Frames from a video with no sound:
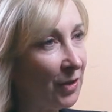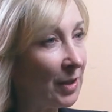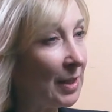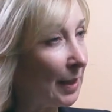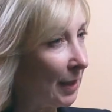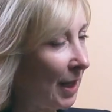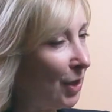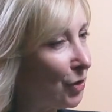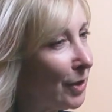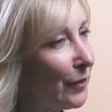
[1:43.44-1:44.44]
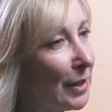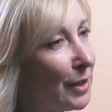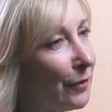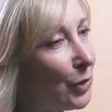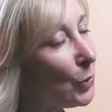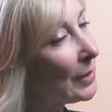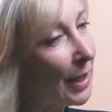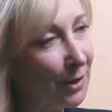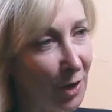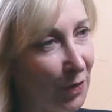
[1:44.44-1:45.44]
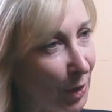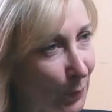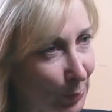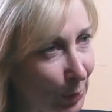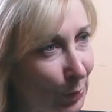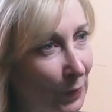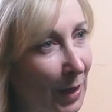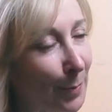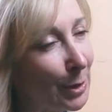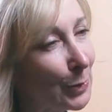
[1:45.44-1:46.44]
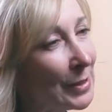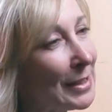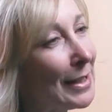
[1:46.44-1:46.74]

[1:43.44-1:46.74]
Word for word: the dedication of an individual. Now, not that I was going to do that, but it was